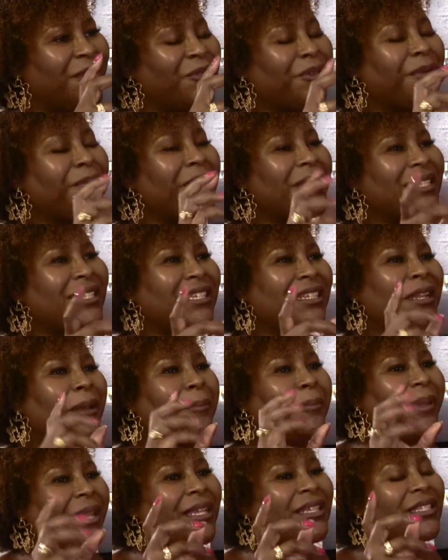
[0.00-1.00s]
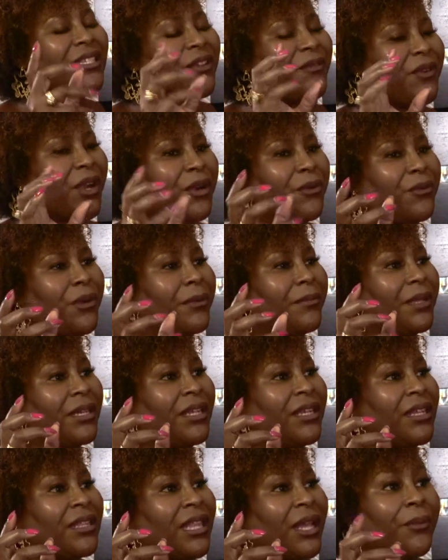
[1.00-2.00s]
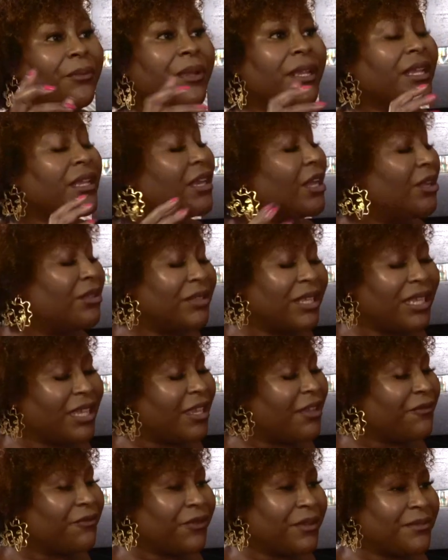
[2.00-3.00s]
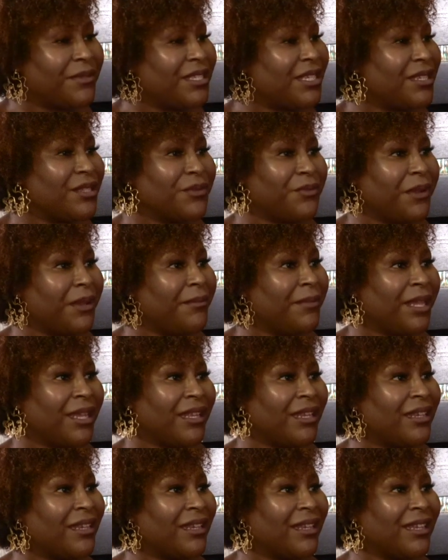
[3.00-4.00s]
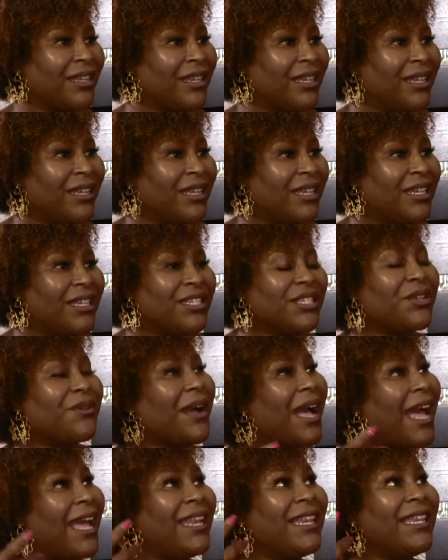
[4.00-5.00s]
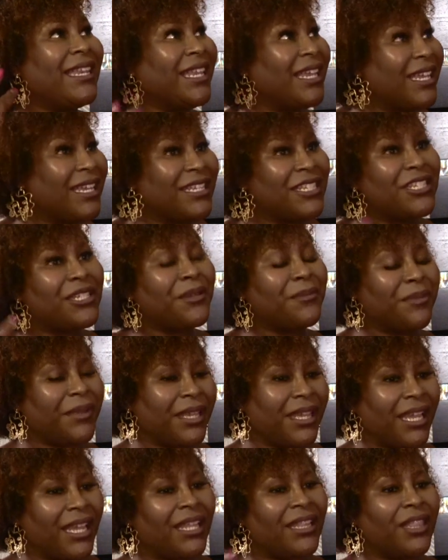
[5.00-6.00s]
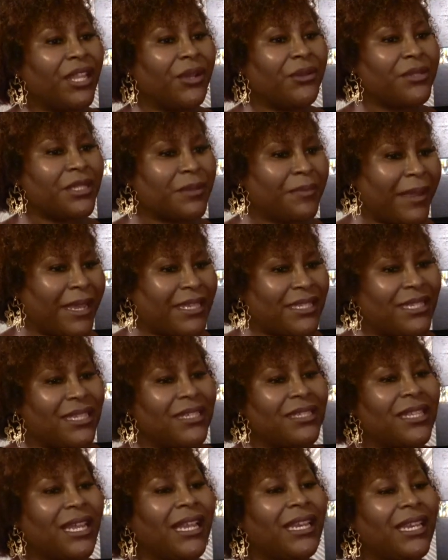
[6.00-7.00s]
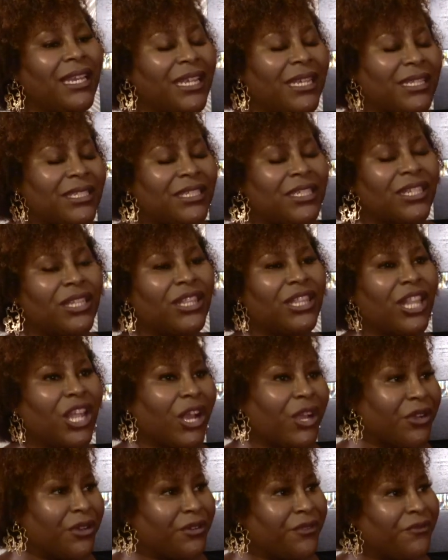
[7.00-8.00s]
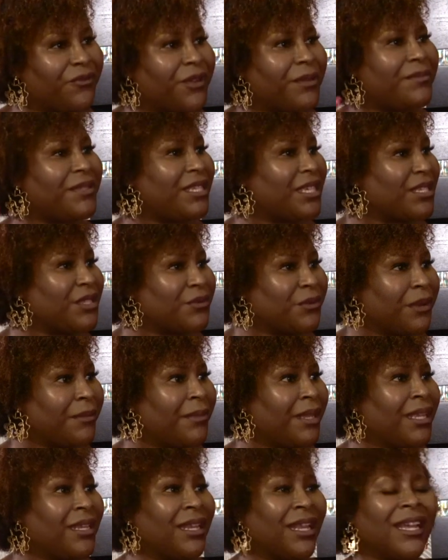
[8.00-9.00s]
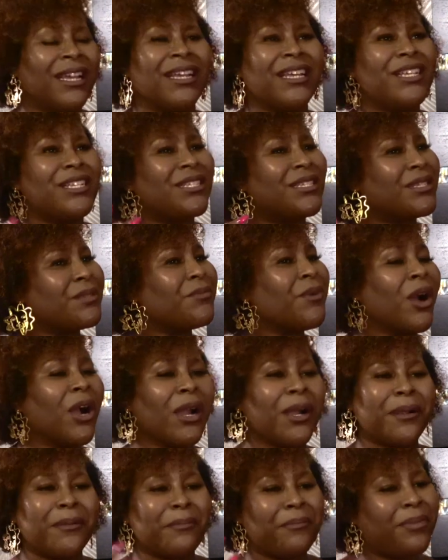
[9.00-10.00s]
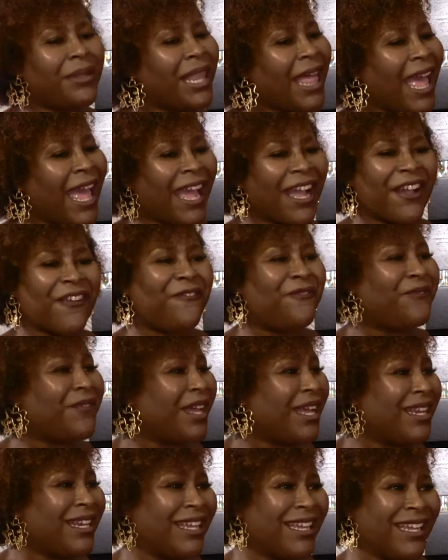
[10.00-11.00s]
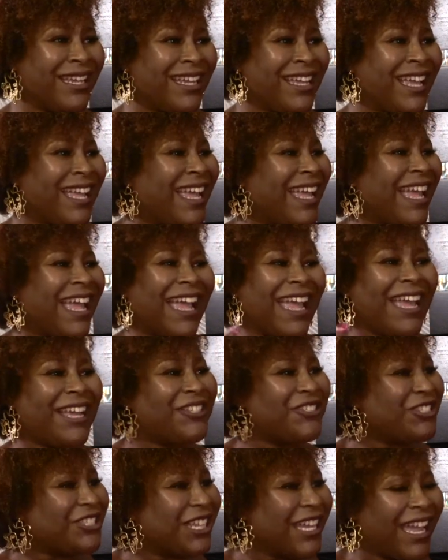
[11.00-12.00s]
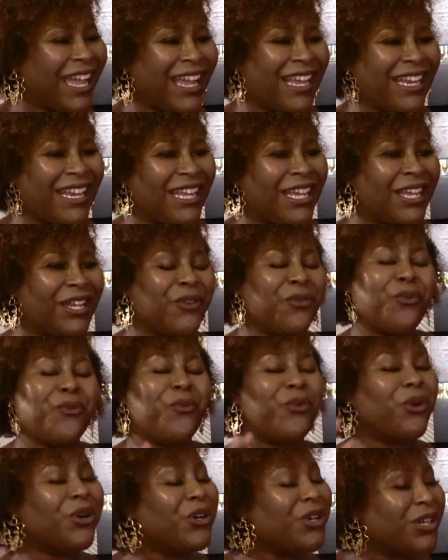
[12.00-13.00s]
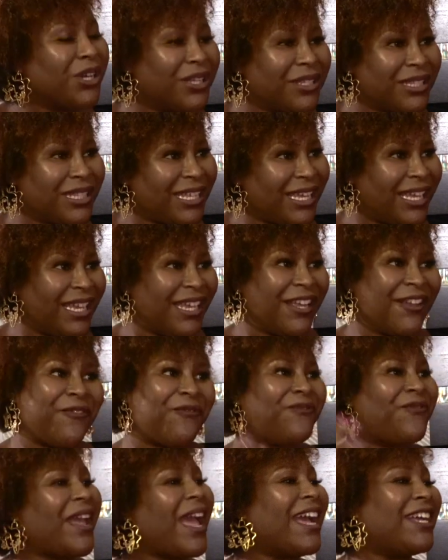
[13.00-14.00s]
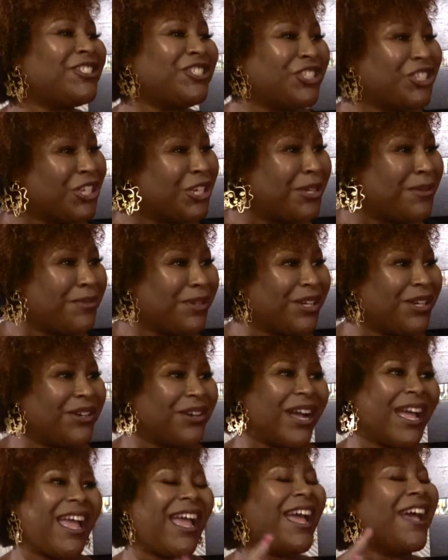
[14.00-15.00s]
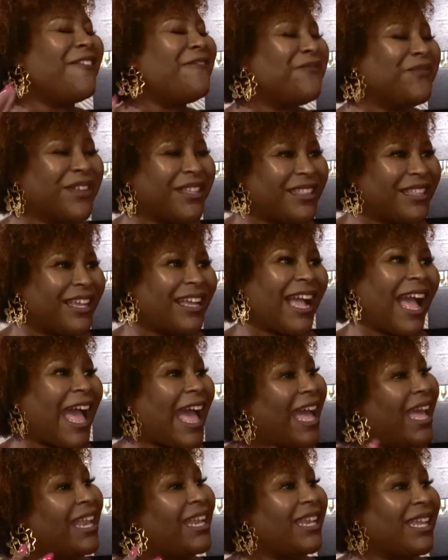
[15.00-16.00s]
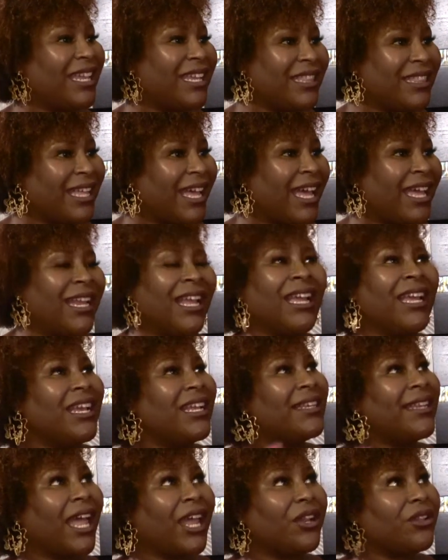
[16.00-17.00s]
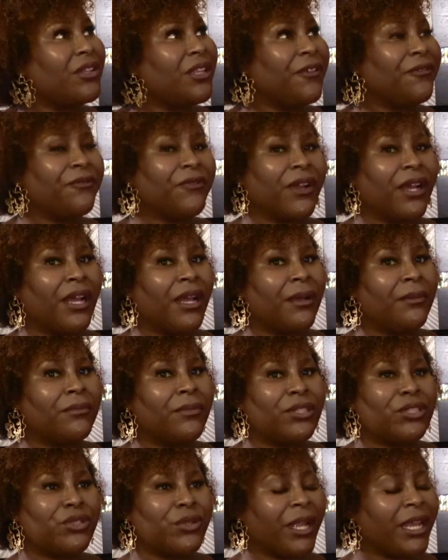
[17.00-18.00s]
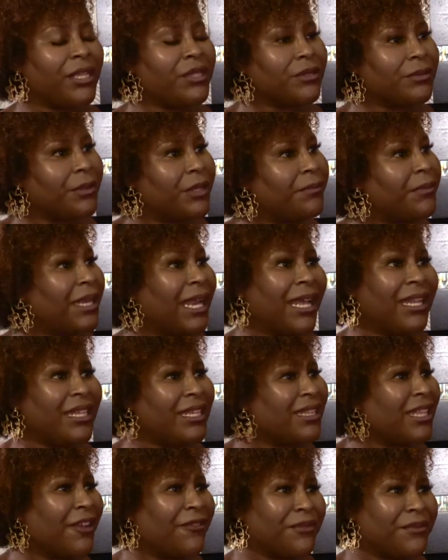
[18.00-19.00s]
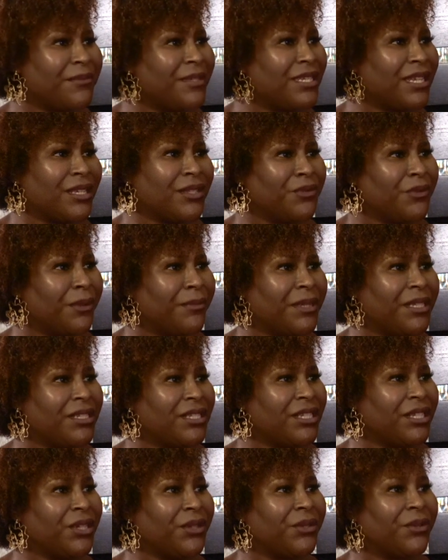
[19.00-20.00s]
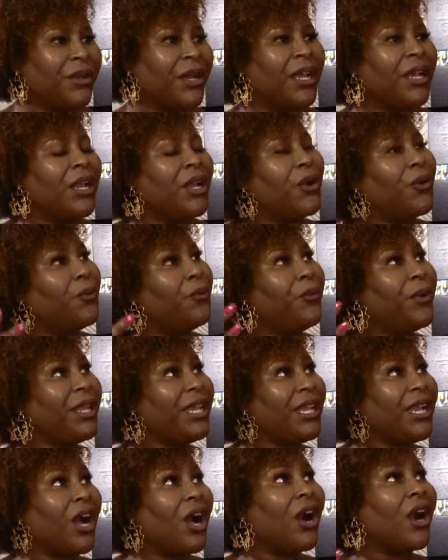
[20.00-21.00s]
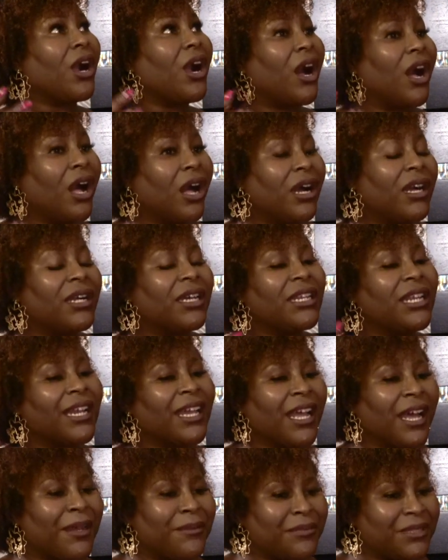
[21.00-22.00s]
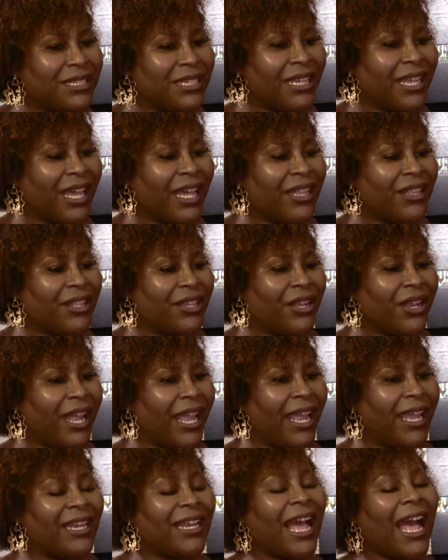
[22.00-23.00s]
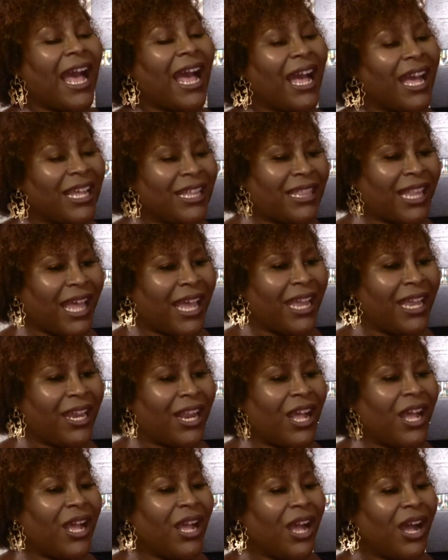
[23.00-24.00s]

We're missing a piece of our womanhood that we can only get from cis women. So I need to be in those spaces. I need to learn from cis women, smart, Black, funny, educated, worldly, fashionable, everything. I need that. Not only from trans women, but I need that from cis women too. We are all going to come together and highlight